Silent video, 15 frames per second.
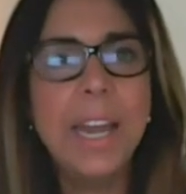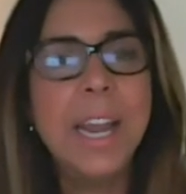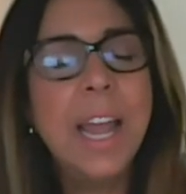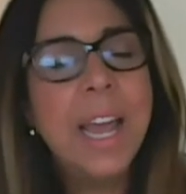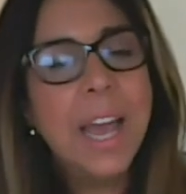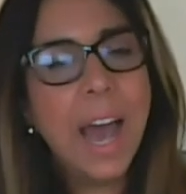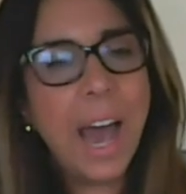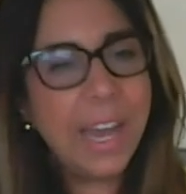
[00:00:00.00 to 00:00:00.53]
And
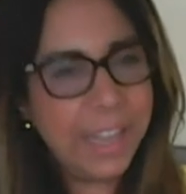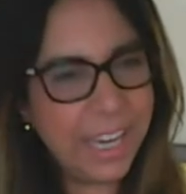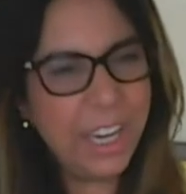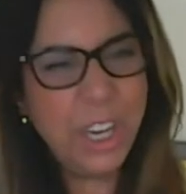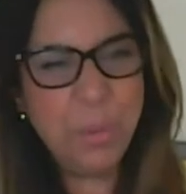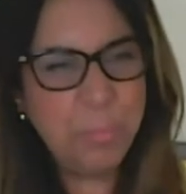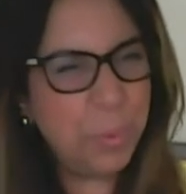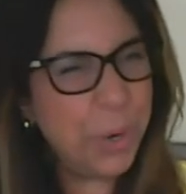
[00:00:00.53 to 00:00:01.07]
I
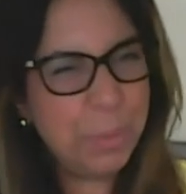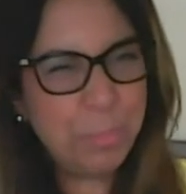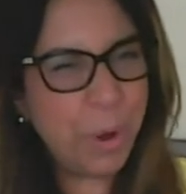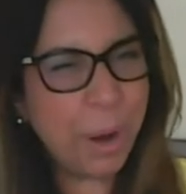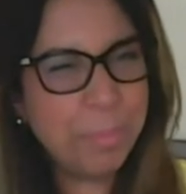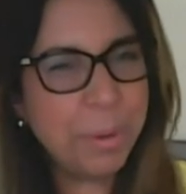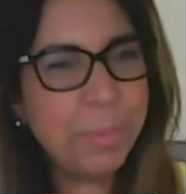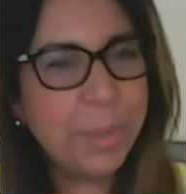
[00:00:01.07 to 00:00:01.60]
think we
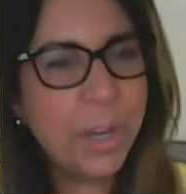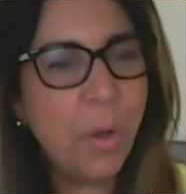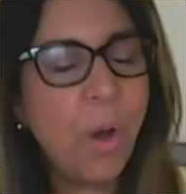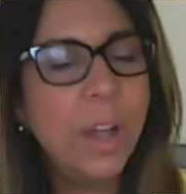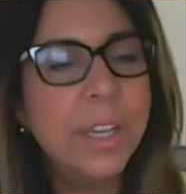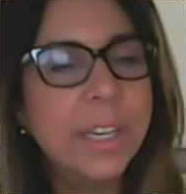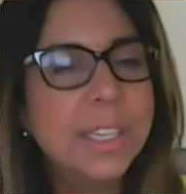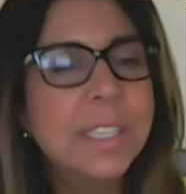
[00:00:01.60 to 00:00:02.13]
probably
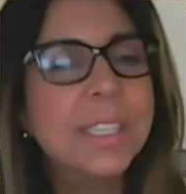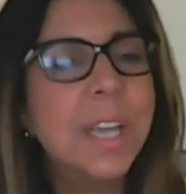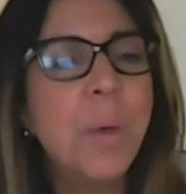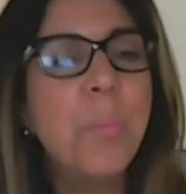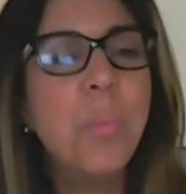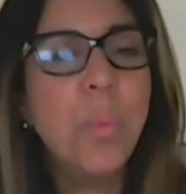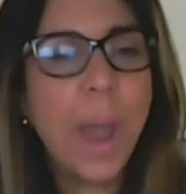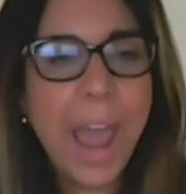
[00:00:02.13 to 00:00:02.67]
all in
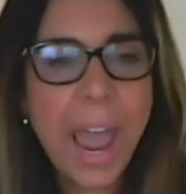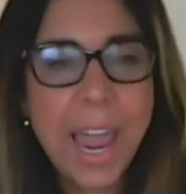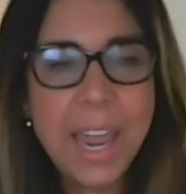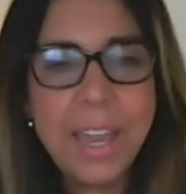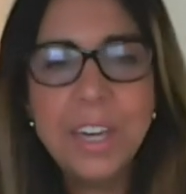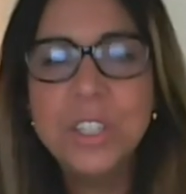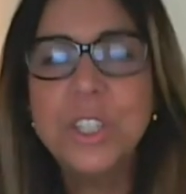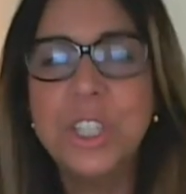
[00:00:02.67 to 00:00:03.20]
some
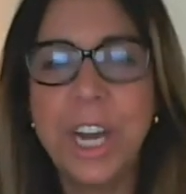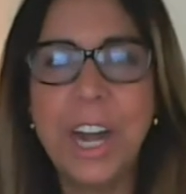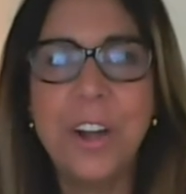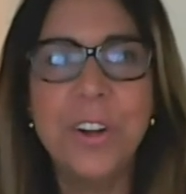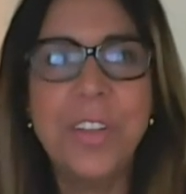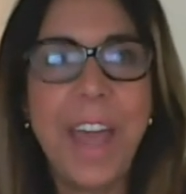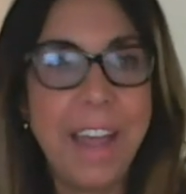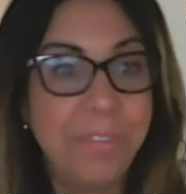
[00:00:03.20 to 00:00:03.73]
way
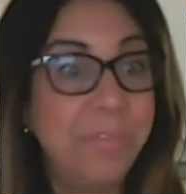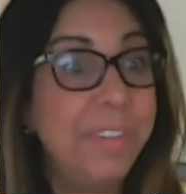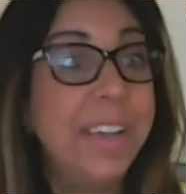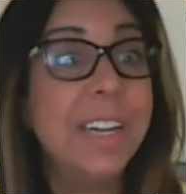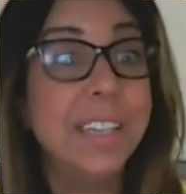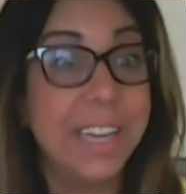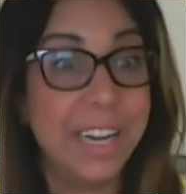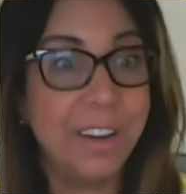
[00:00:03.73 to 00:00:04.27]
share that
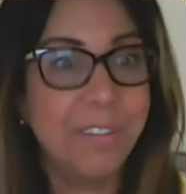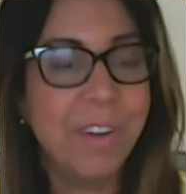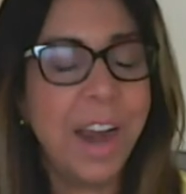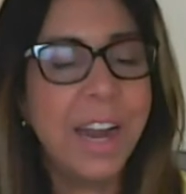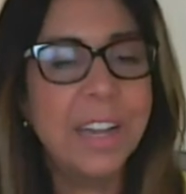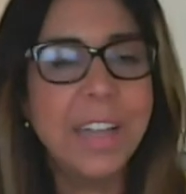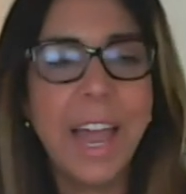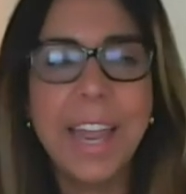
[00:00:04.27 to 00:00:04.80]
feeling,
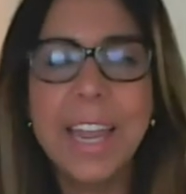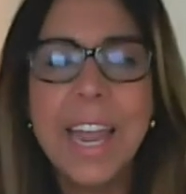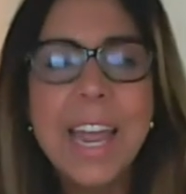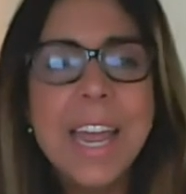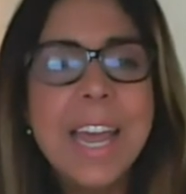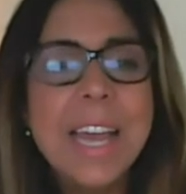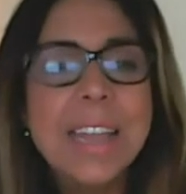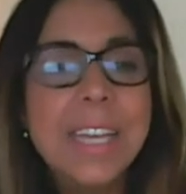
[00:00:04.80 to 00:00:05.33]
right? Like,
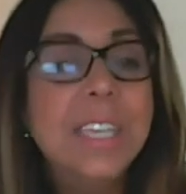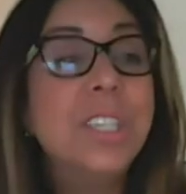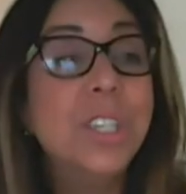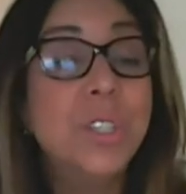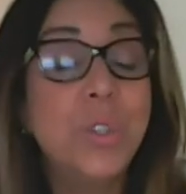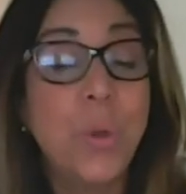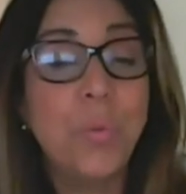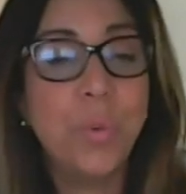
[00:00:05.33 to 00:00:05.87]
this
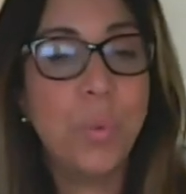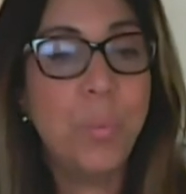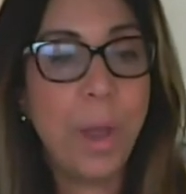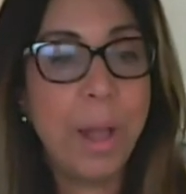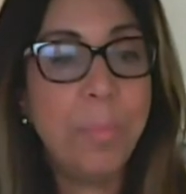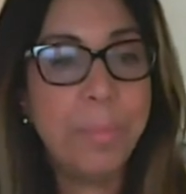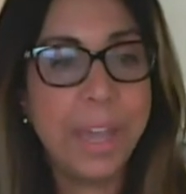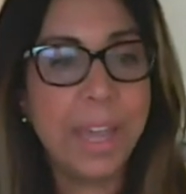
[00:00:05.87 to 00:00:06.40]
is
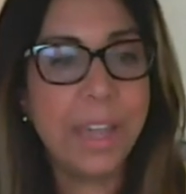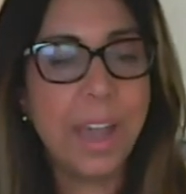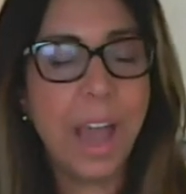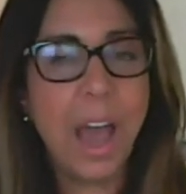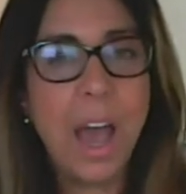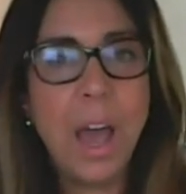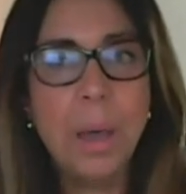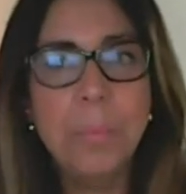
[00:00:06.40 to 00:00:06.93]
overwhelming.
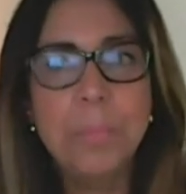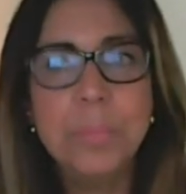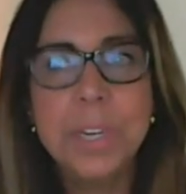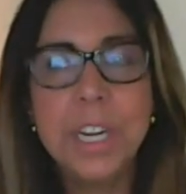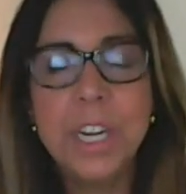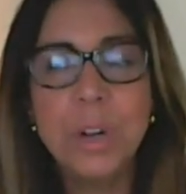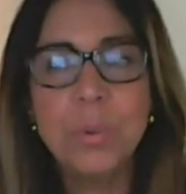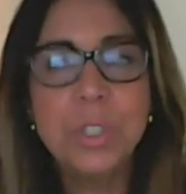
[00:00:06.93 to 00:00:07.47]
Um,
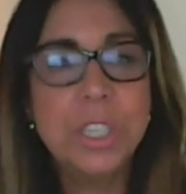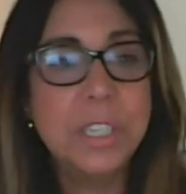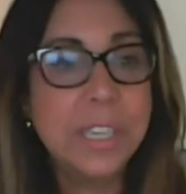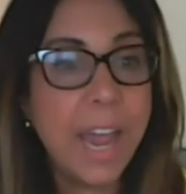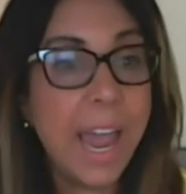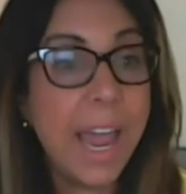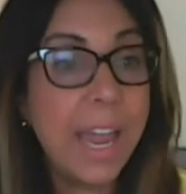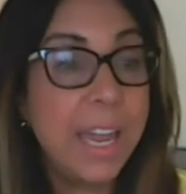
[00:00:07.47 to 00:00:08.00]
you know,
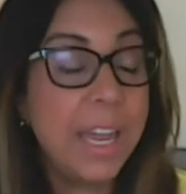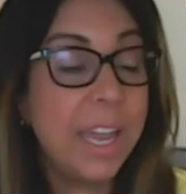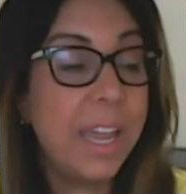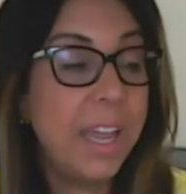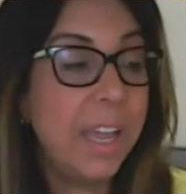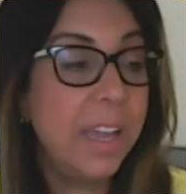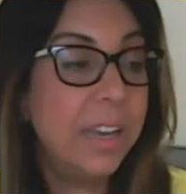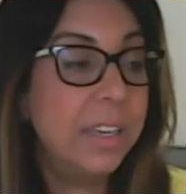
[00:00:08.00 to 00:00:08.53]
today
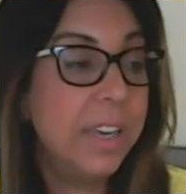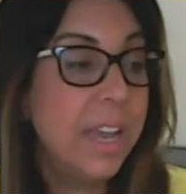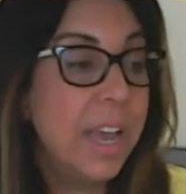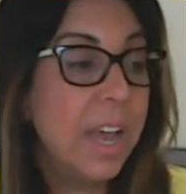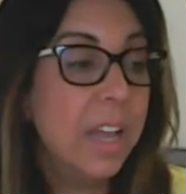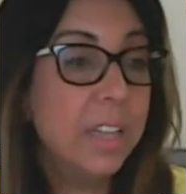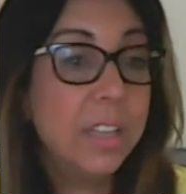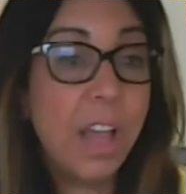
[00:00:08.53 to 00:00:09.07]
in
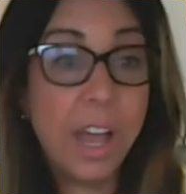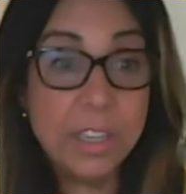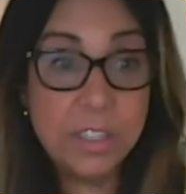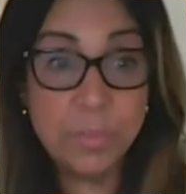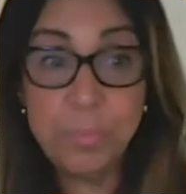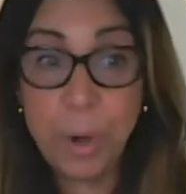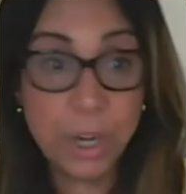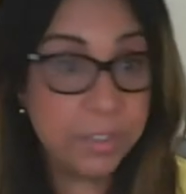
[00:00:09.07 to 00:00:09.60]

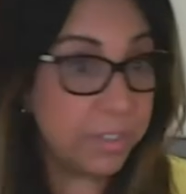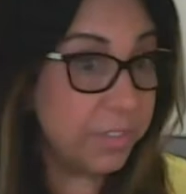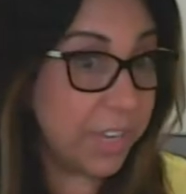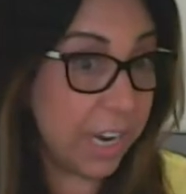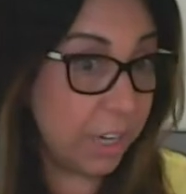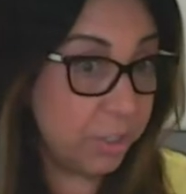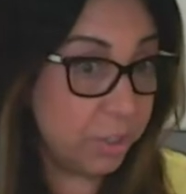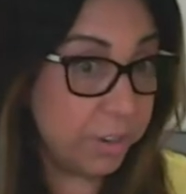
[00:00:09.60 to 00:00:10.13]
lots of parts of
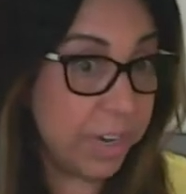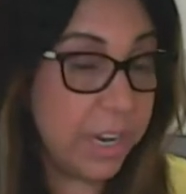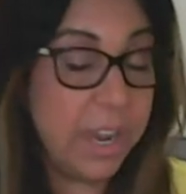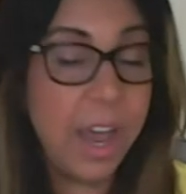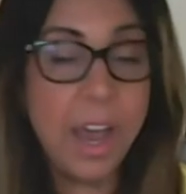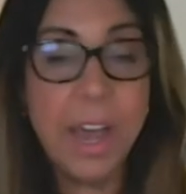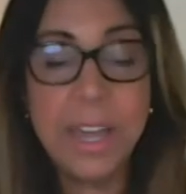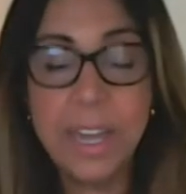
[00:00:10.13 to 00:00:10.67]
the
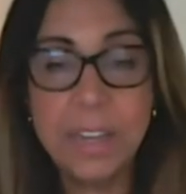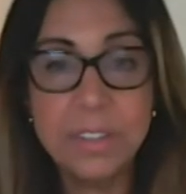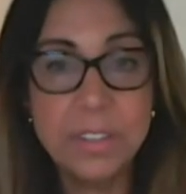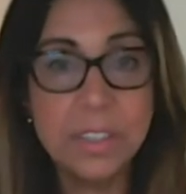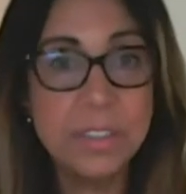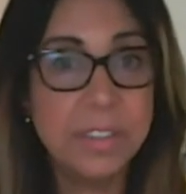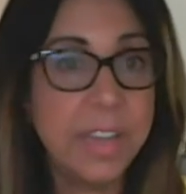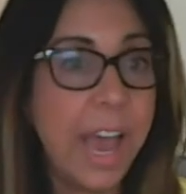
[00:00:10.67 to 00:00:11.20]
country, I
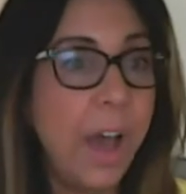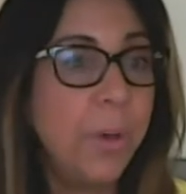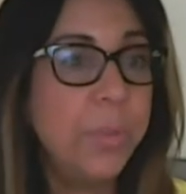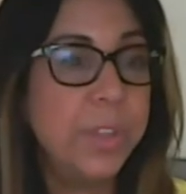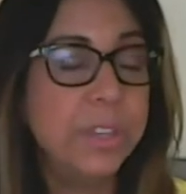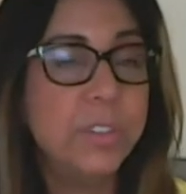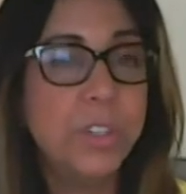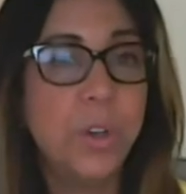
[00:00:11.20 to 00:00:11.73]
guess the
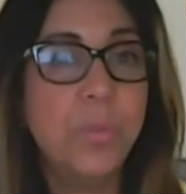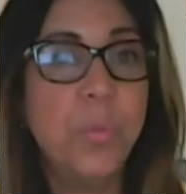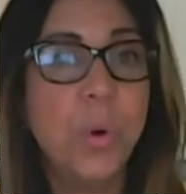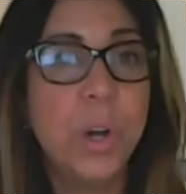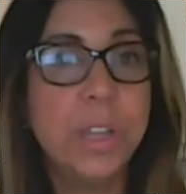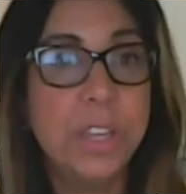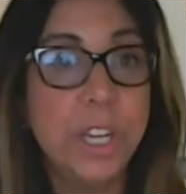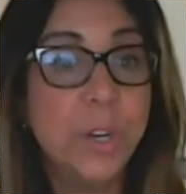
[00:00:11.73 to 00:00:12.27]
South and so
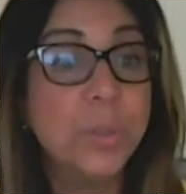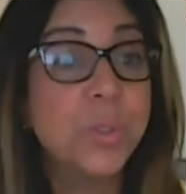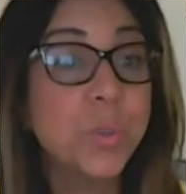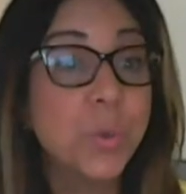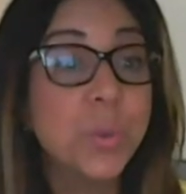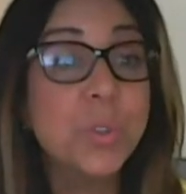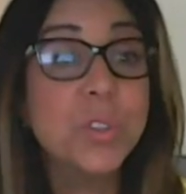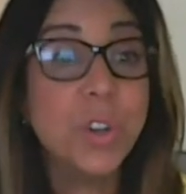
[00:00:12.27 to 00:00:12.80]
forth, you know,
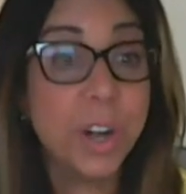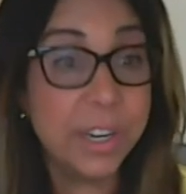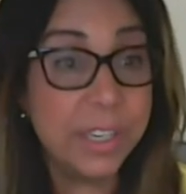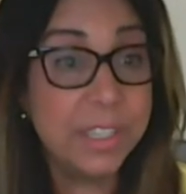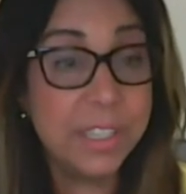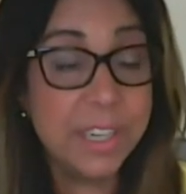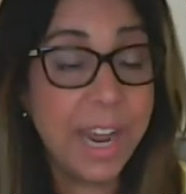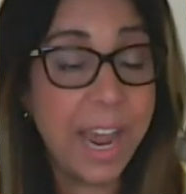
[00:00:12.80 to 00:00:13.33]
school
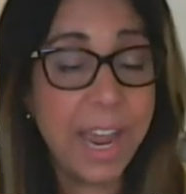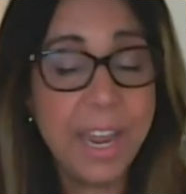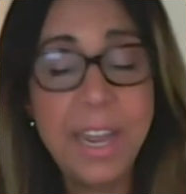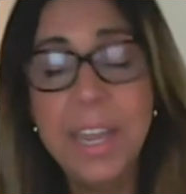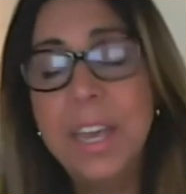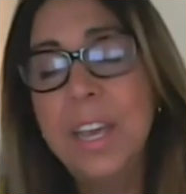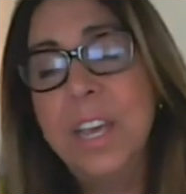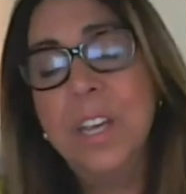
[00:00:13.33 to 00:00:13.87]
started
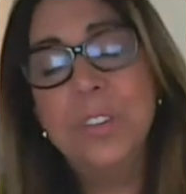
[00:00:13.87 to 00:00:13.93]
today.